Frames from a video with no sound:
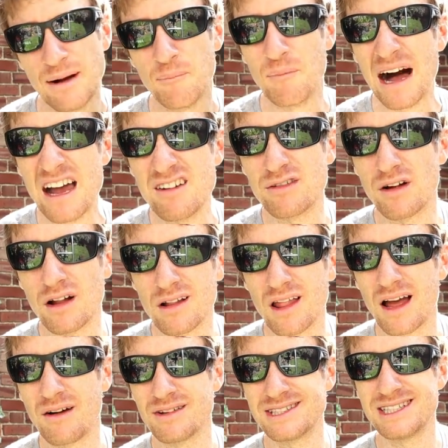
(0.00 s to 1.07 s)
my fault.
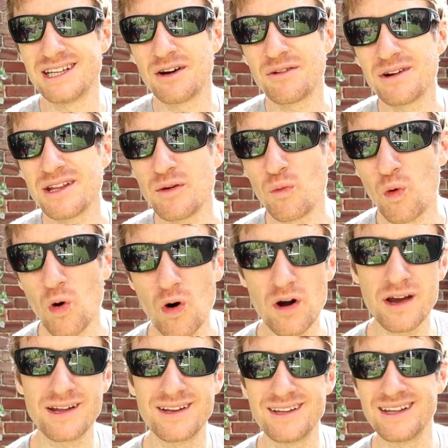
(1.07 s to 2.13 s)
You know when you're
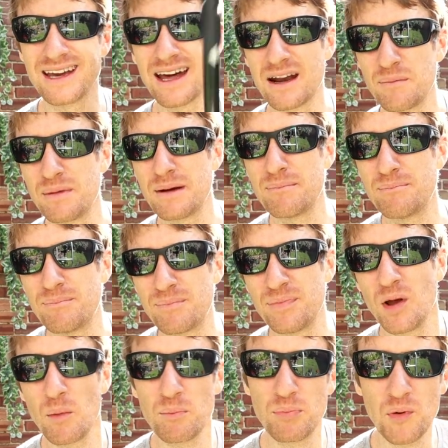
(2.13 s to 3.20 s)
walking and you get a bit,
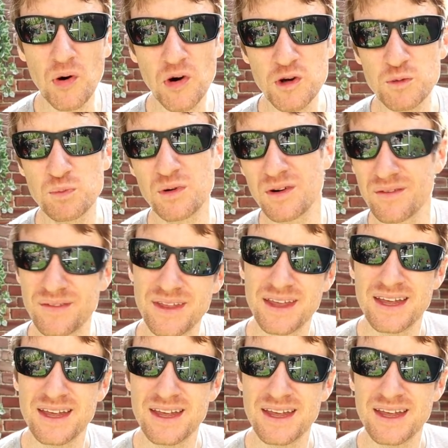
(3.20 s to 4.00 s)
not bored, but